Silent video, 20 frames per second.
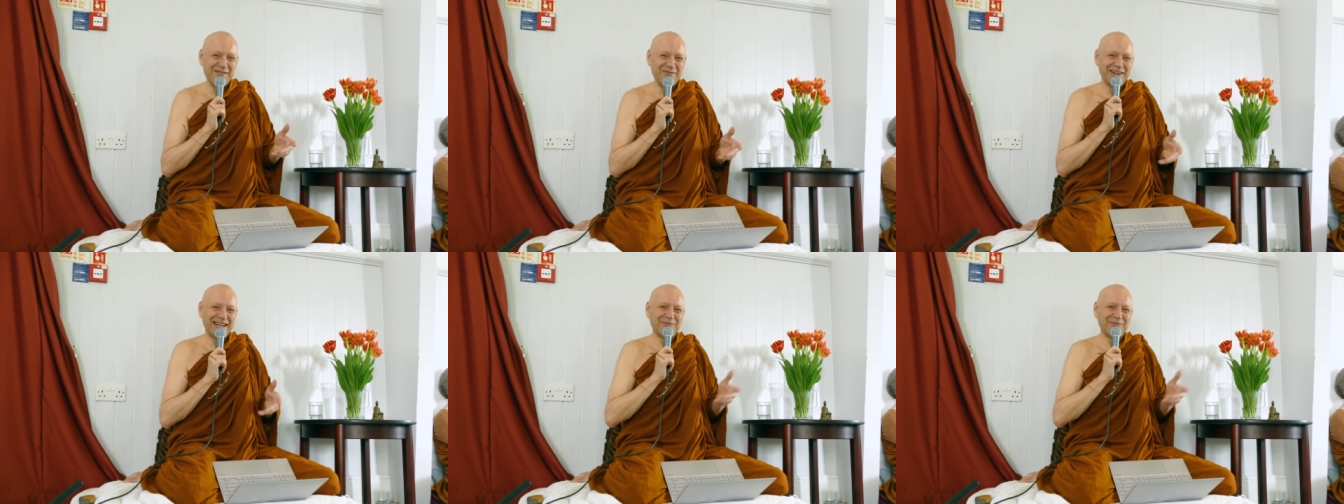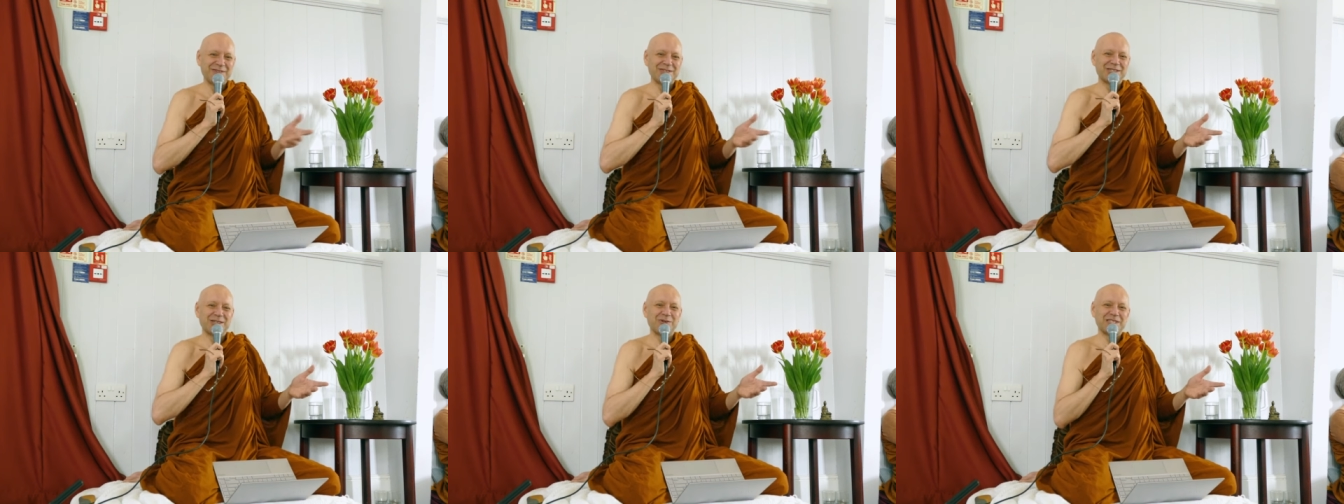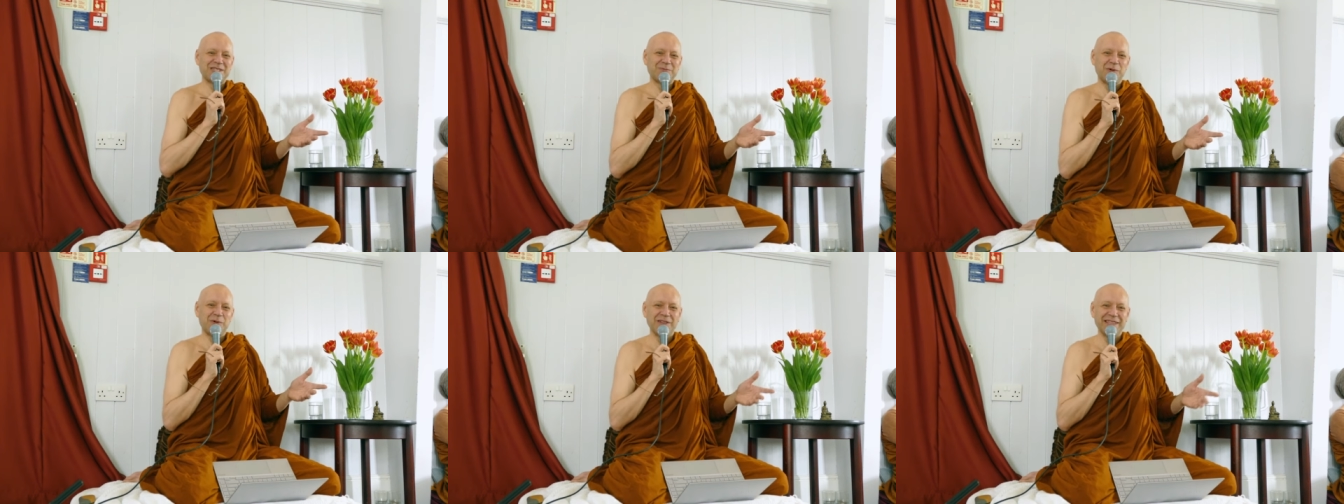but he was so
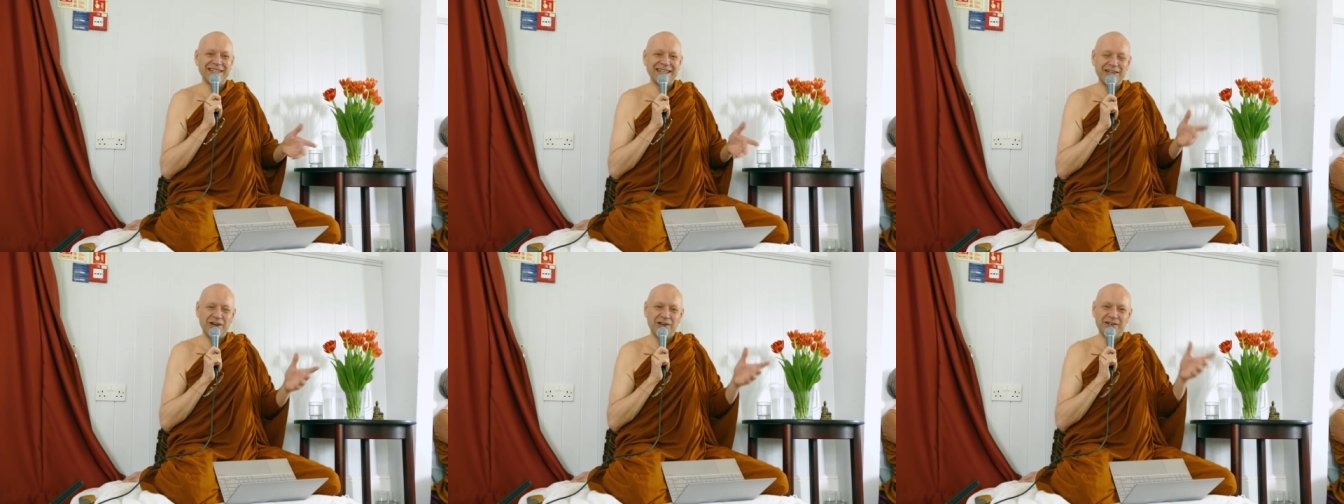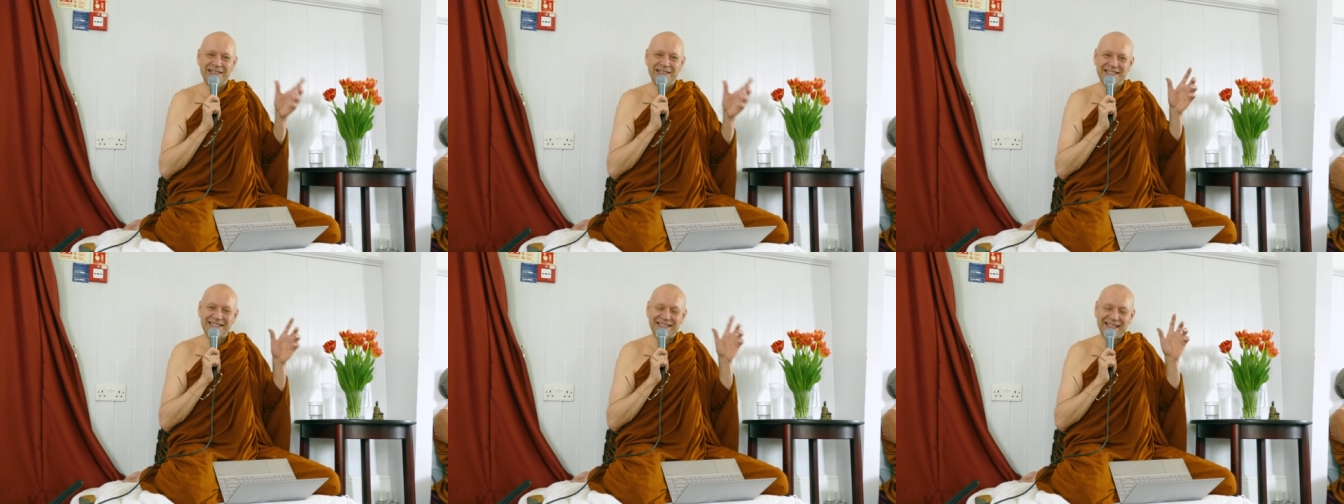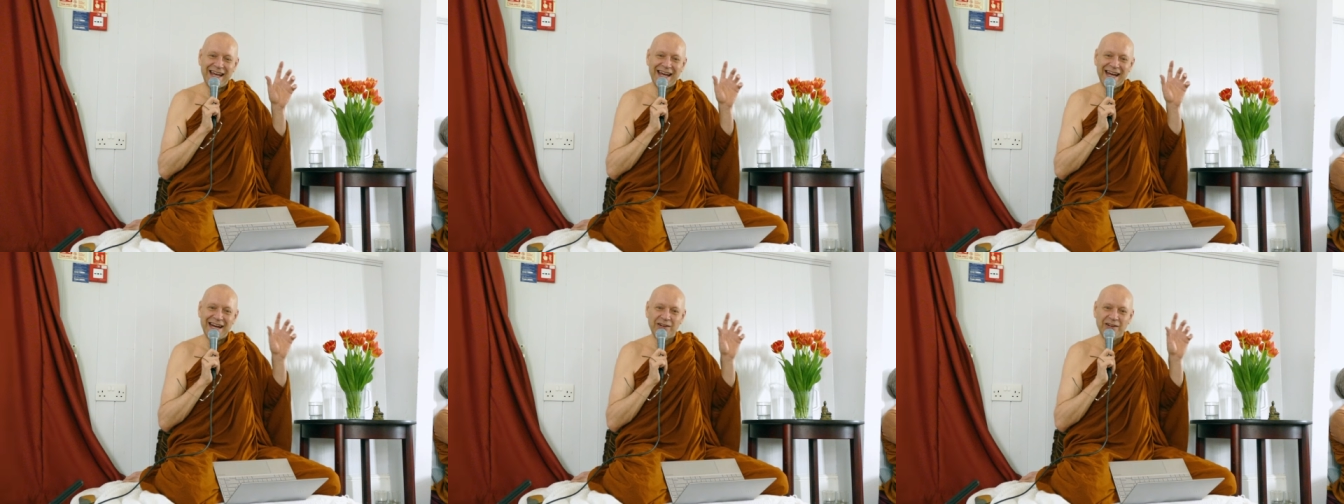spoiled, he didn't
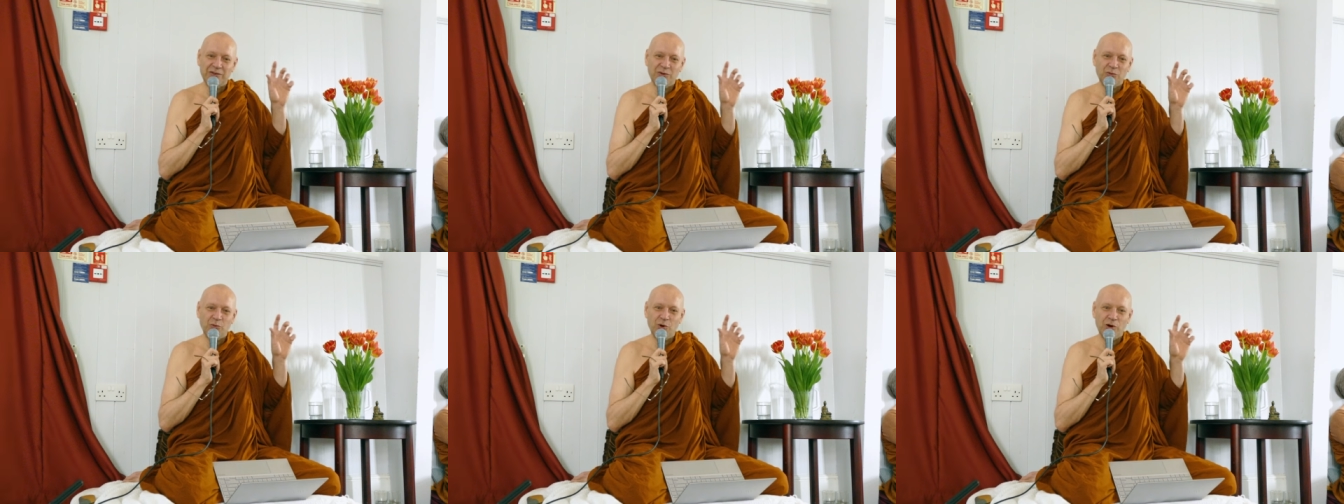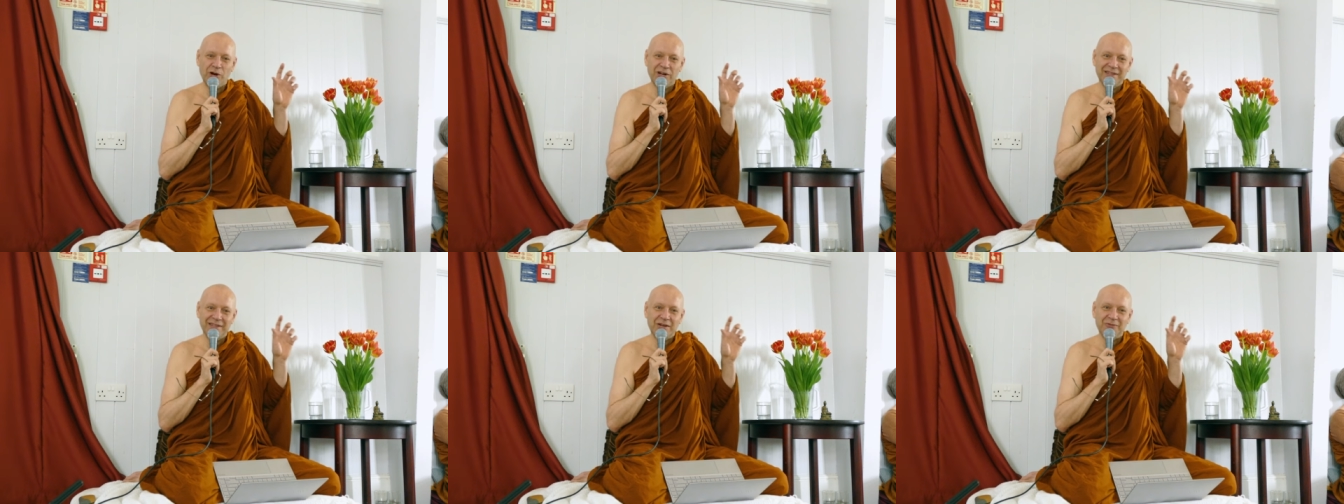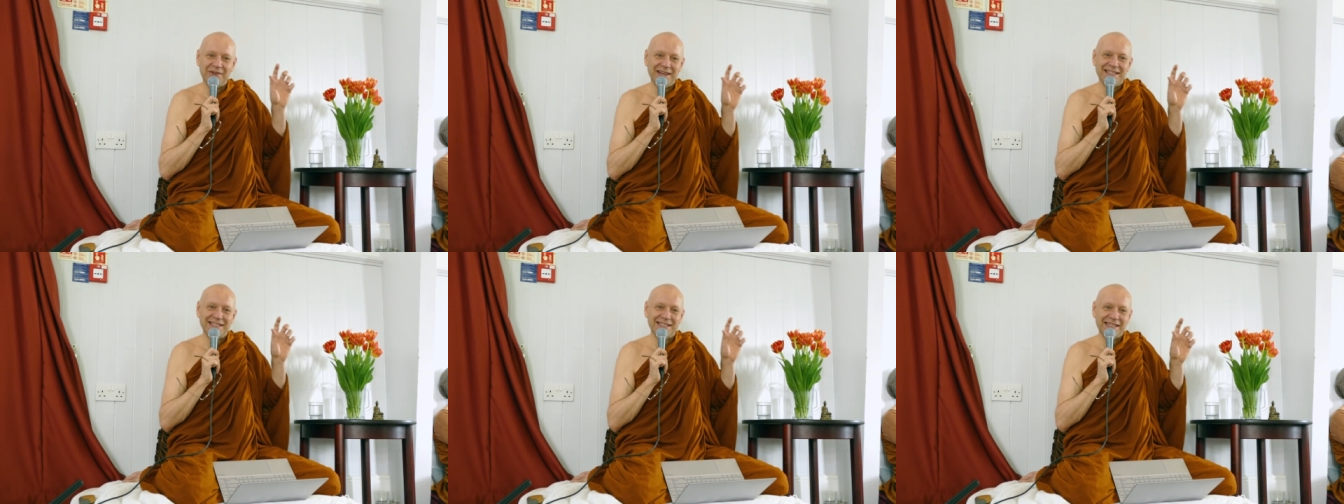understand the word
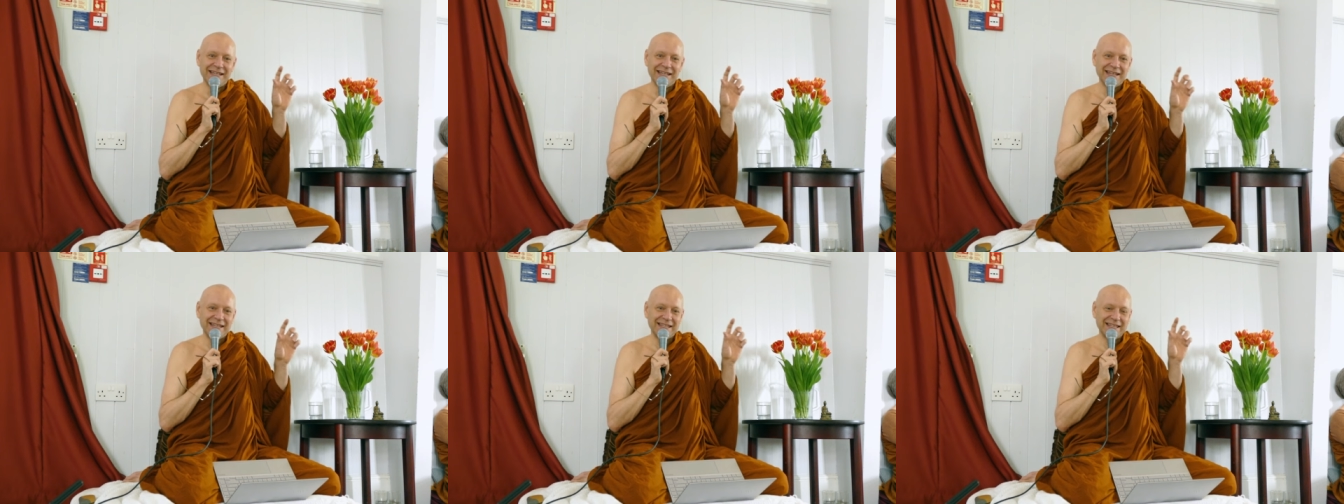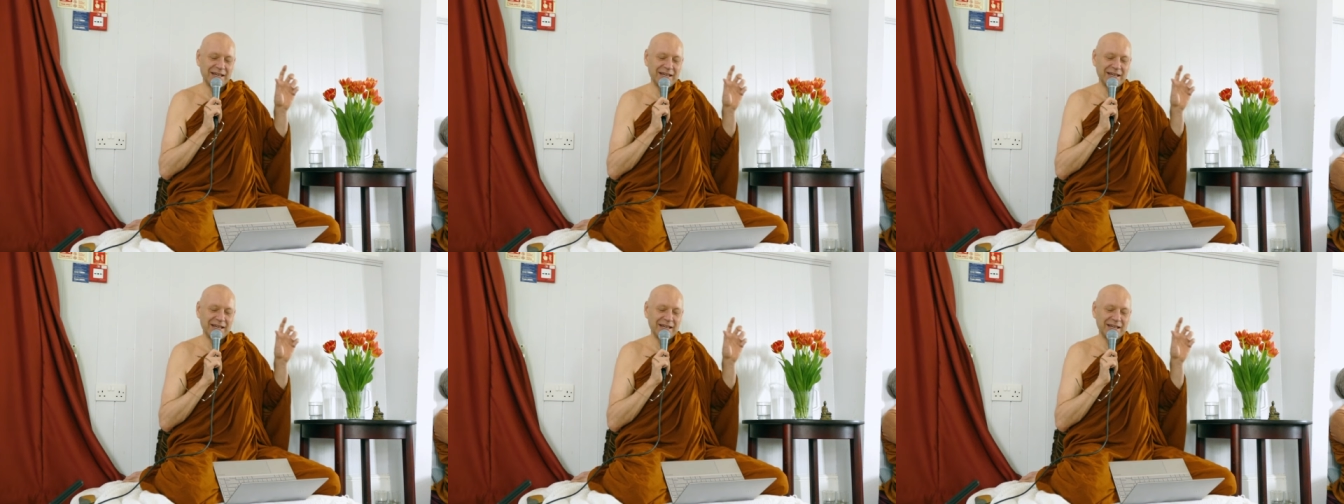there isn't.